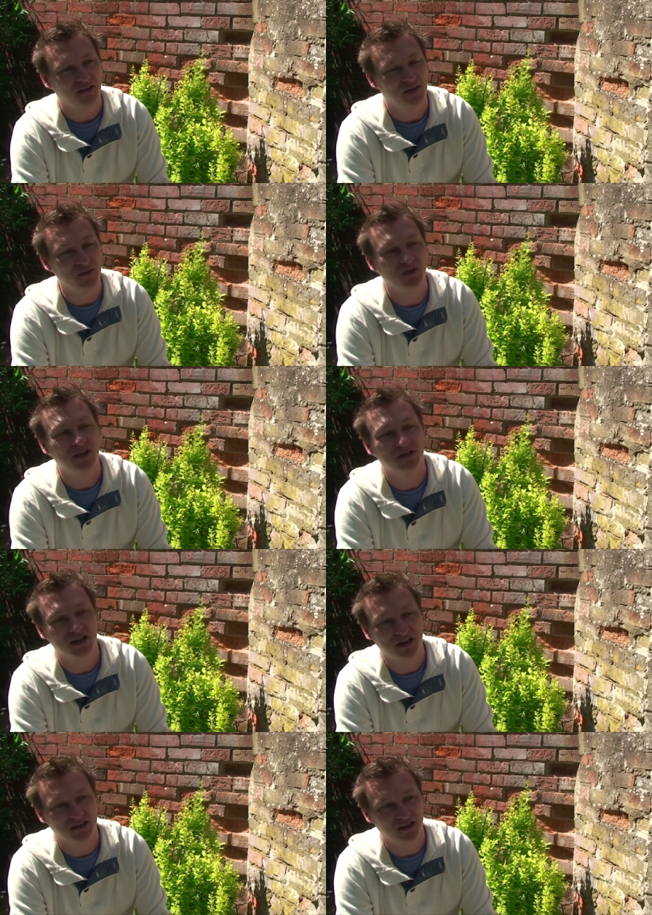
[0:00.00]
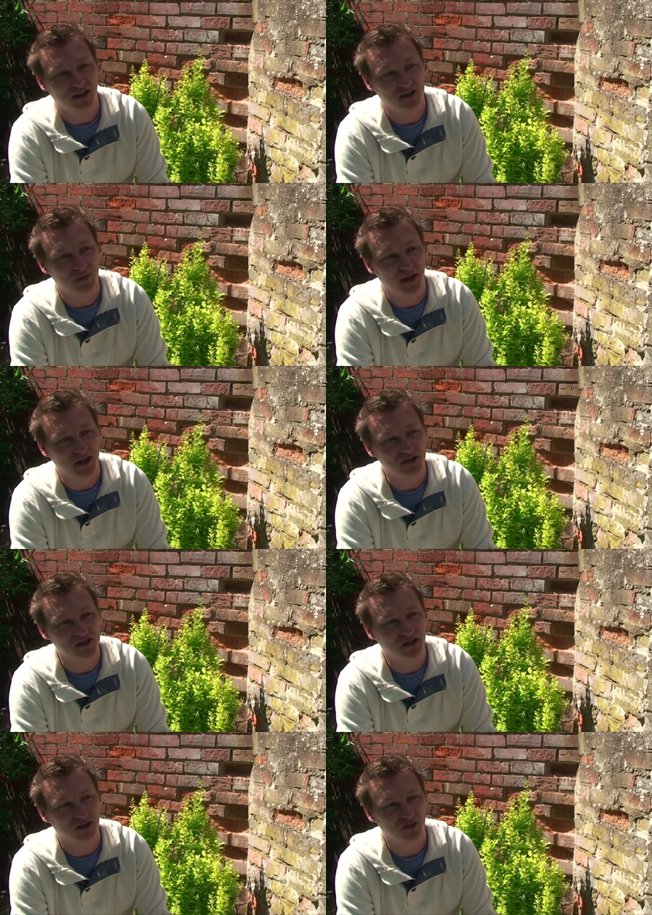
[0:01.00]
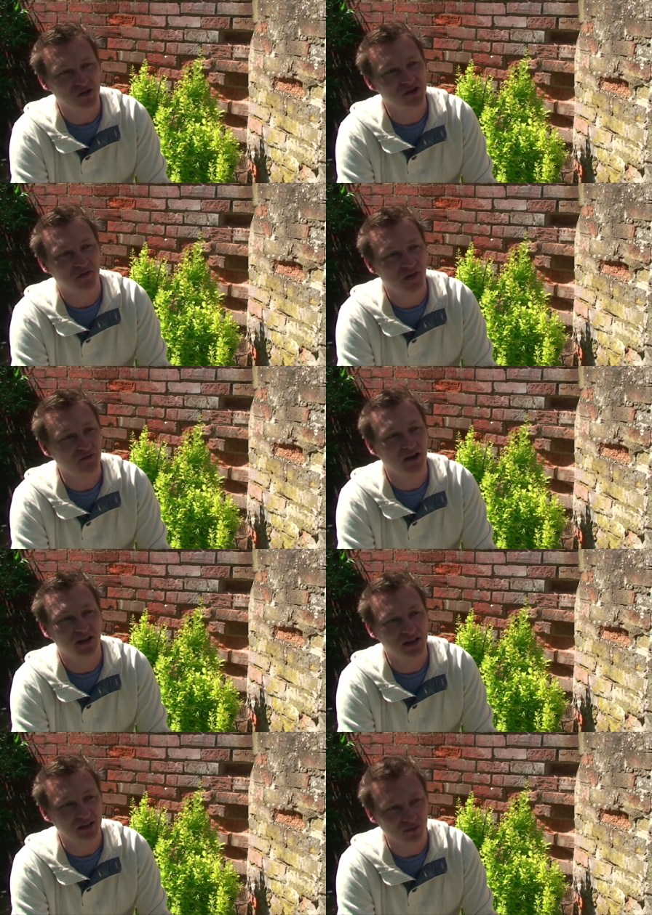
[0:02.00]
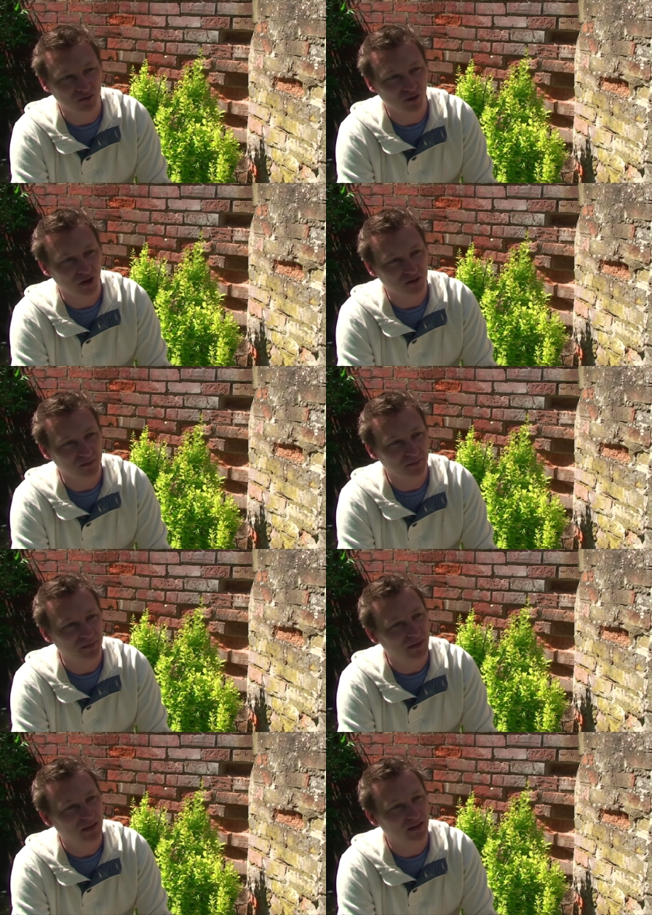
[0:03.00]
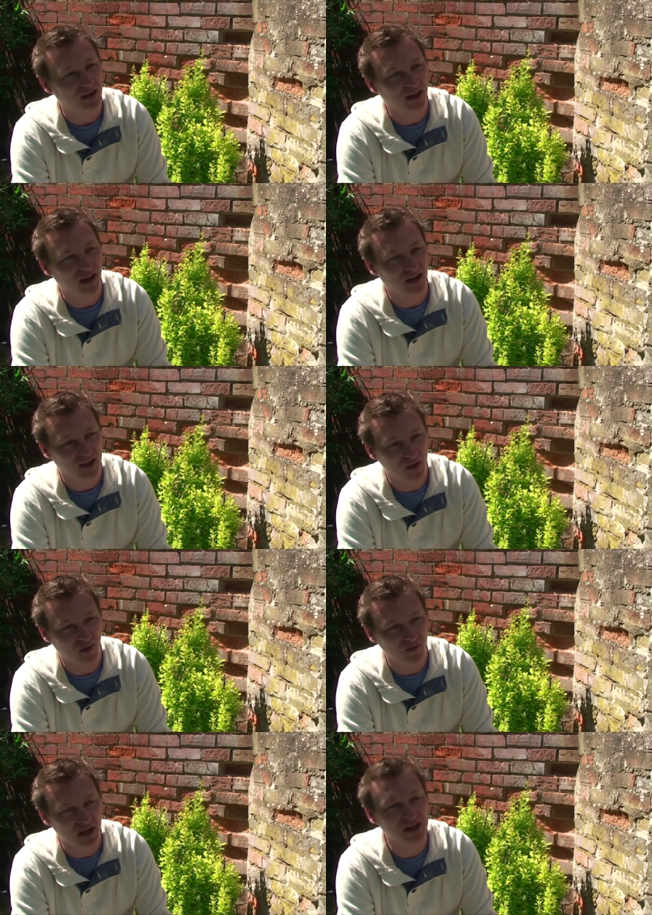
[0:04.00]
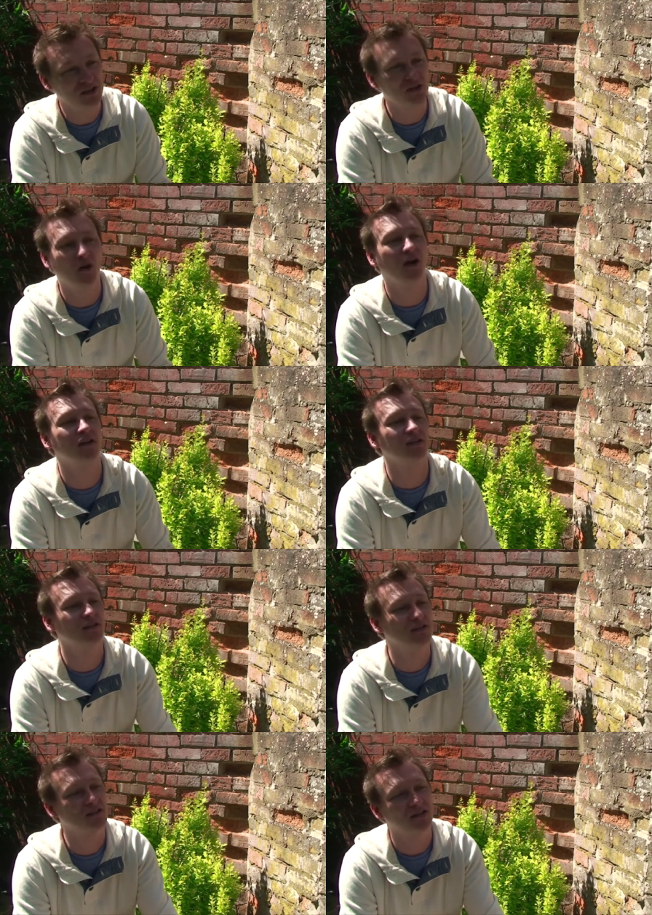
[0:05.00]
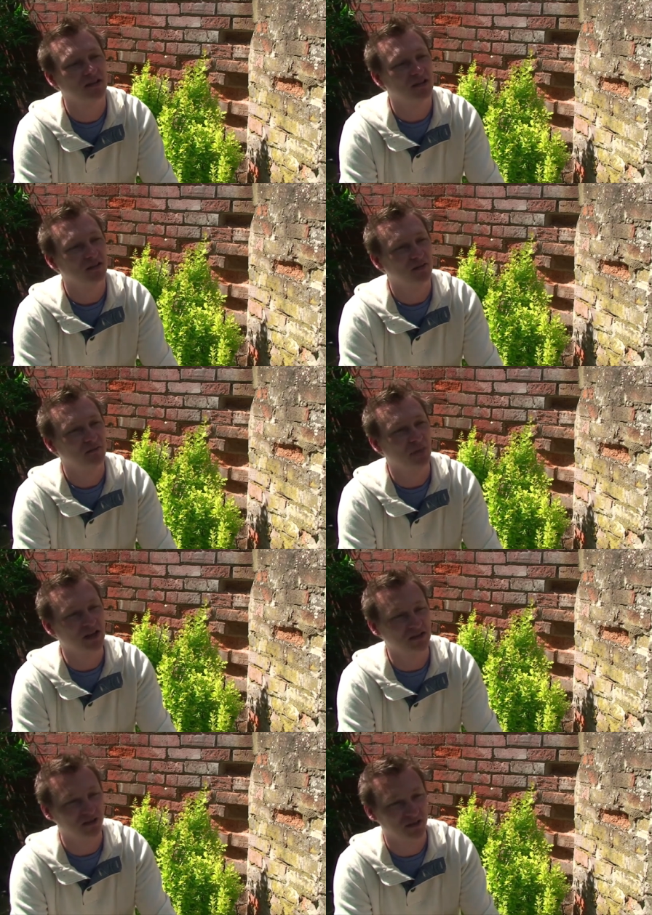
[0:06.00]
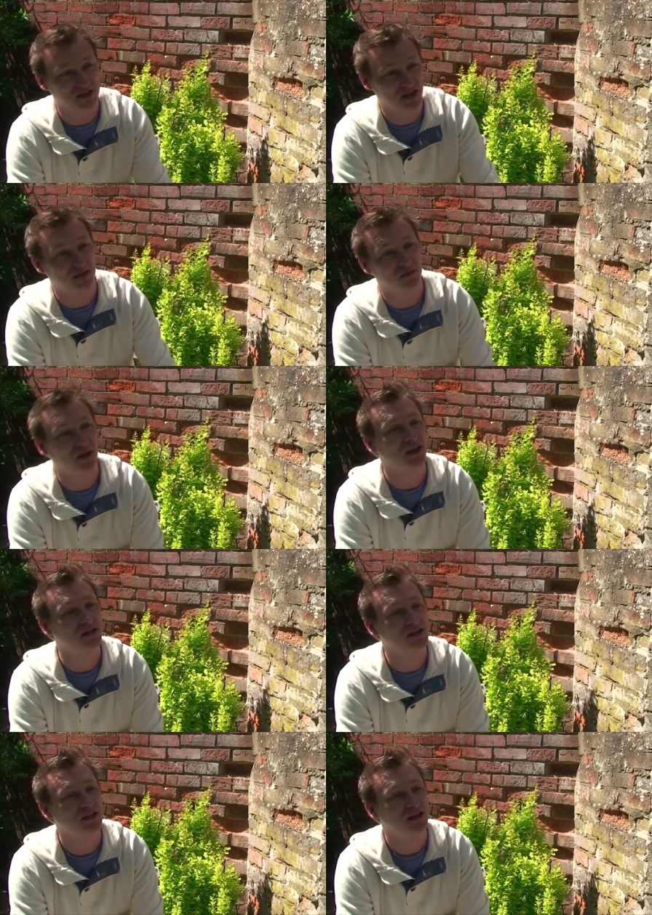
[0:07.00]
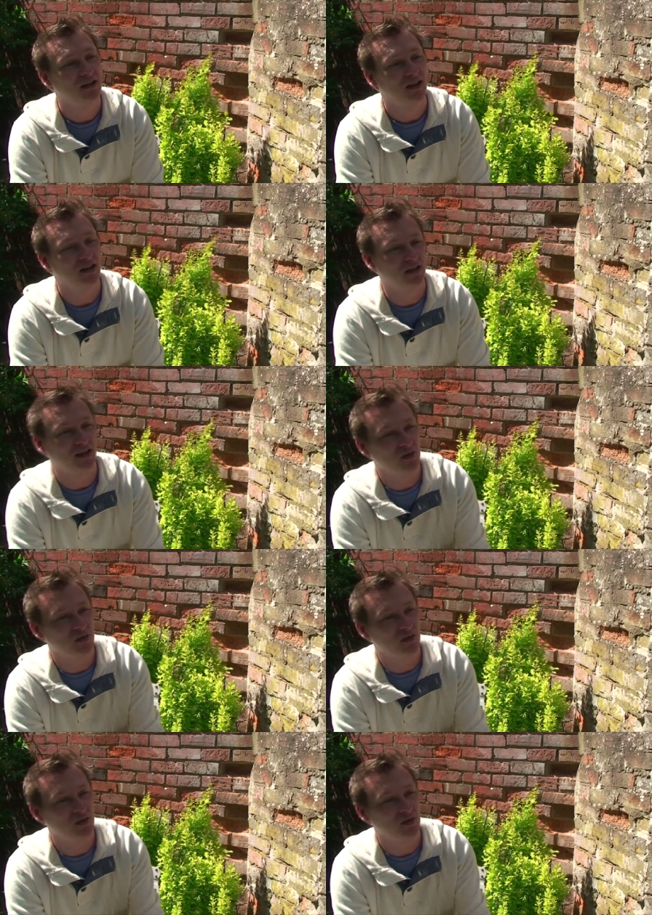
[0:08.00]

Then read the second to last page and cross off every idea that was wrong and come up with any new ideas based on this second page, and then